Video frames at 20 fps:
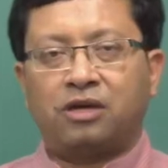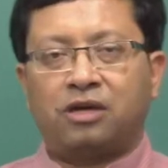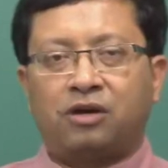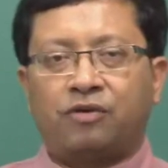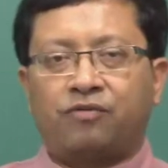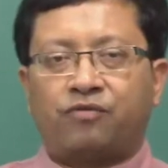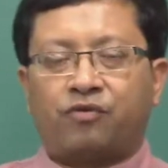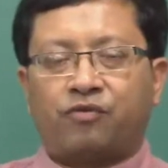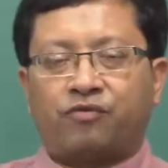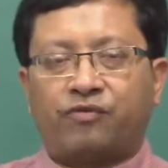
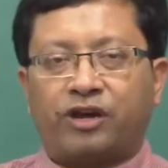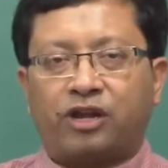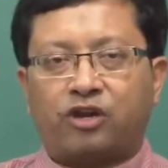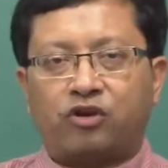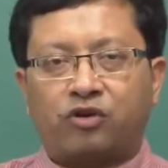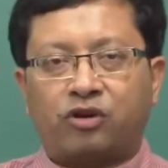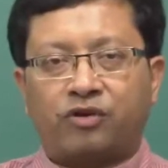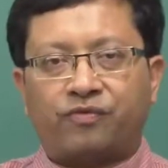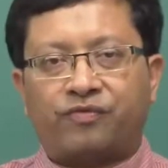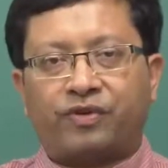from where you
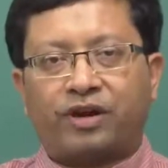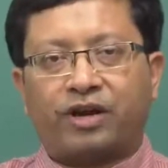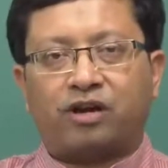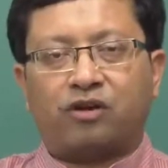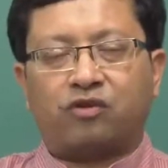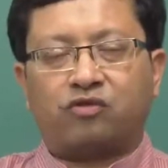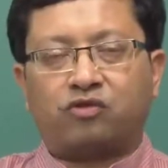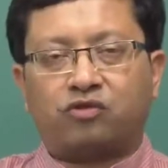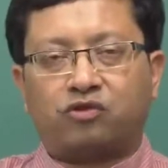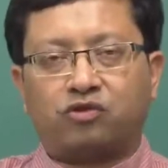can find
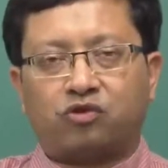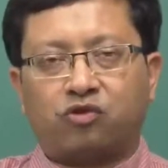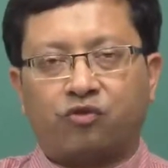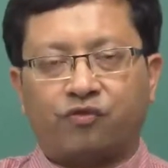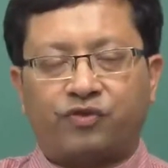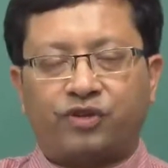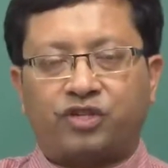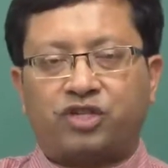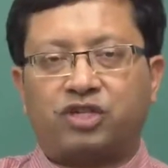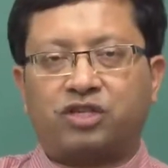out those
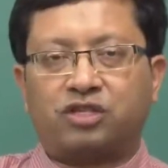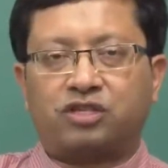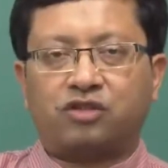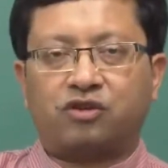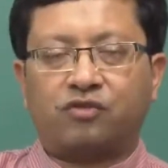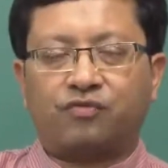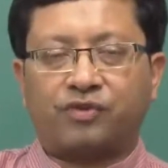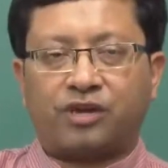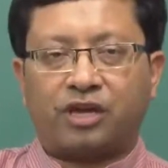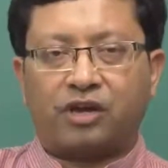coefficients
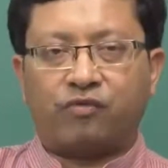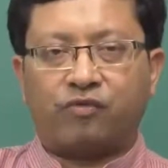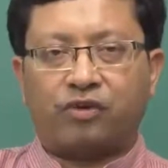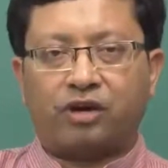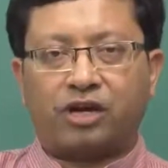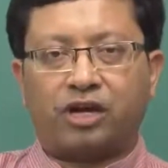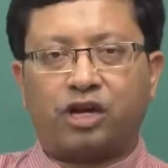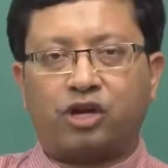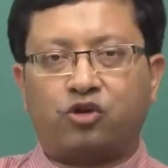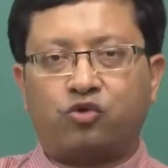of
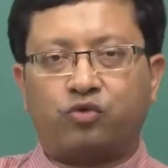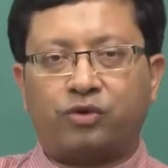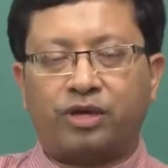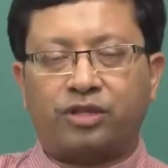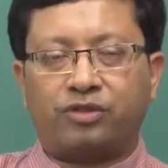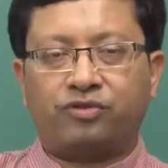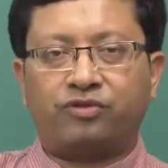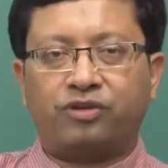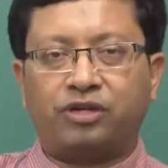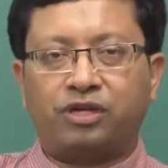A1, A2,
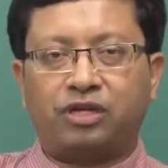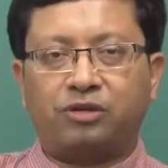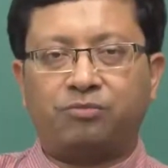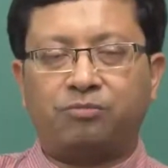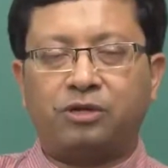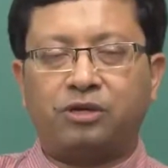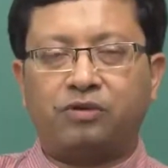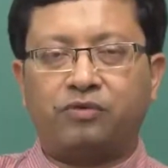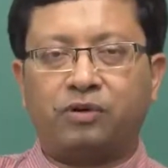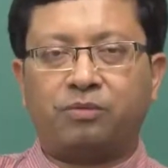A3,
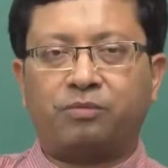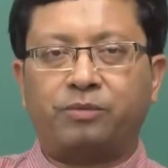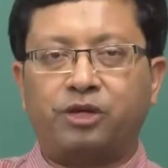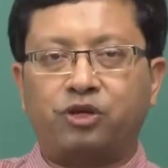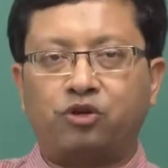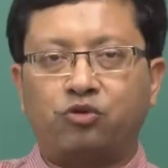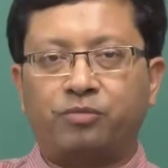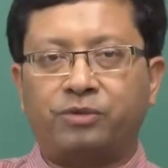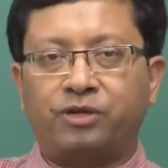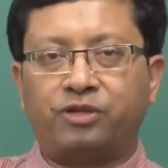B1,
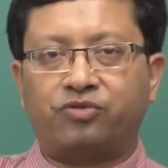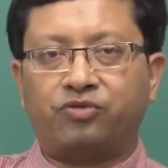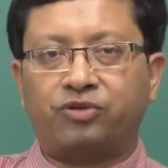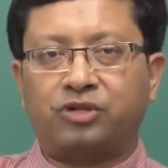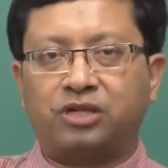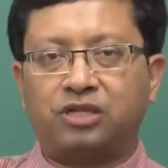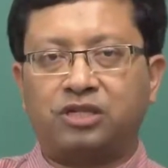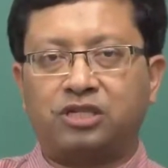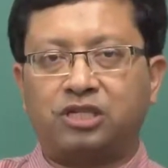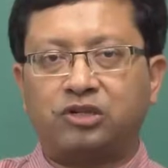B2,
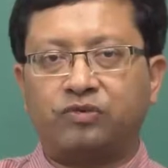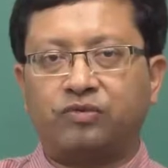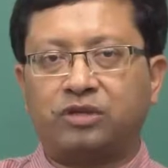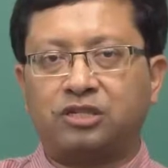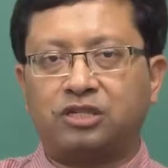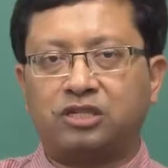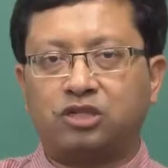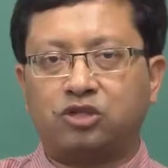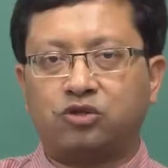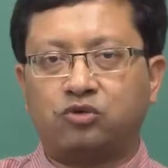B3, C1,
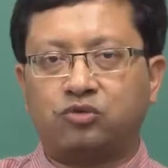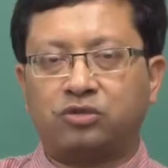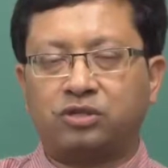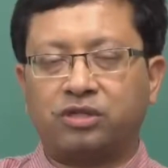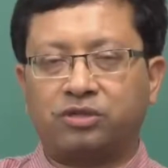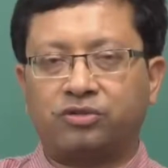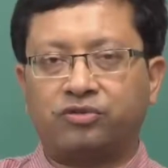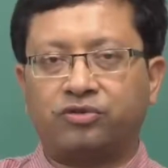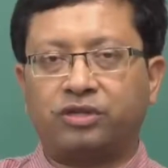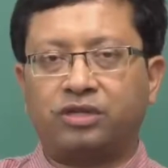
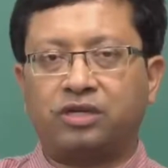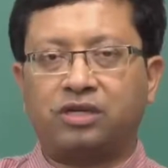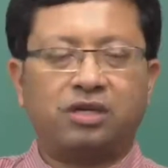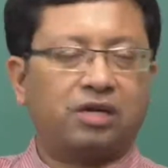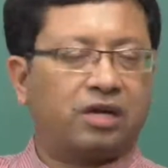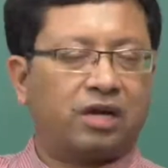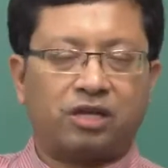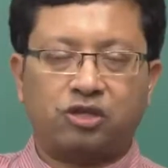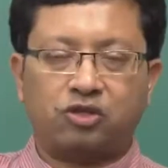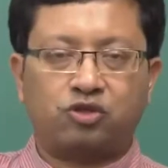C2, C3
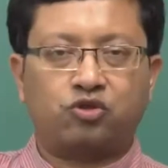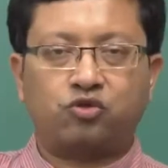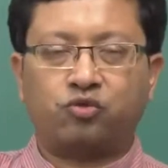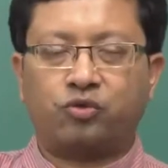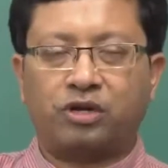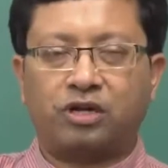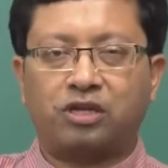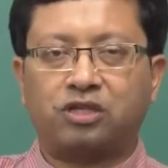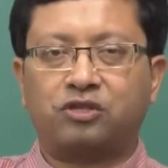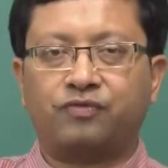and so
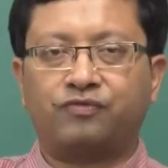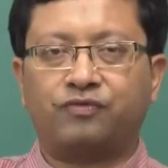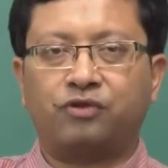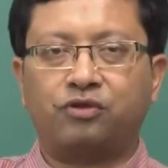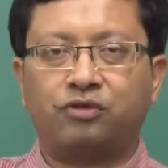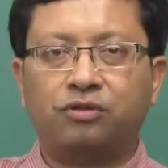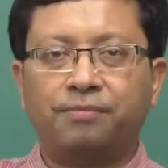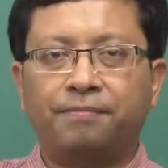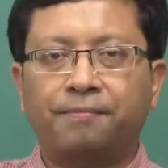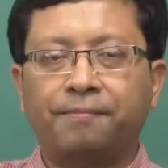on and so
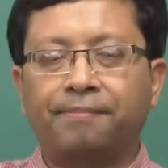forth.